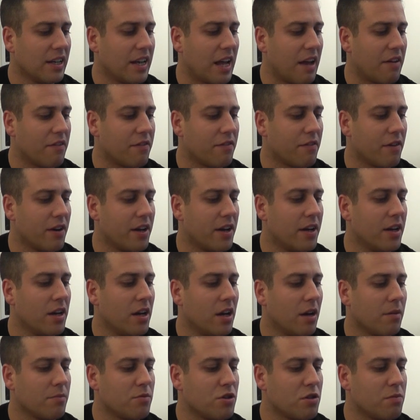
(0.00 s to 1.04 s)
get for it.
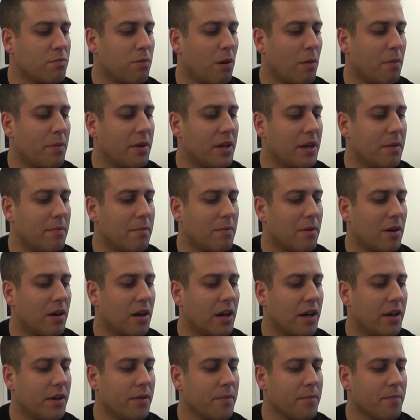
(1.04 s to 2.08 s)
I'm just popping in
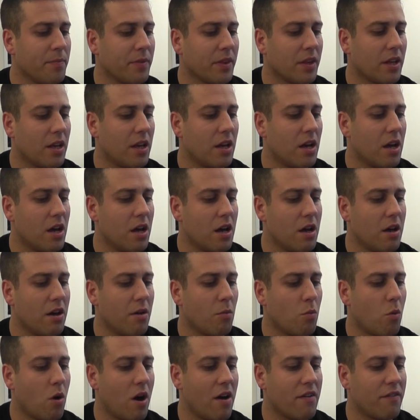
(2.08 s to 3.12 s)
my uh,
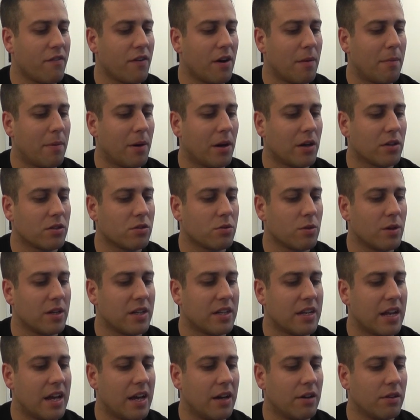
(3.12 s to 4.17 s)
Wi-Fi
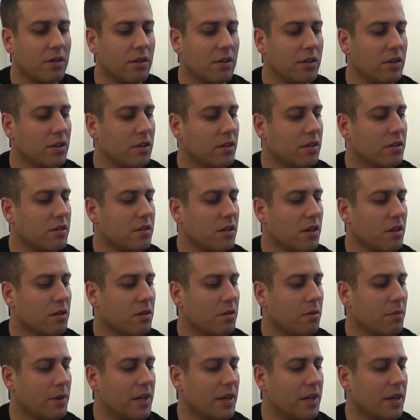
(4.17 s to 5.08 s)
password now so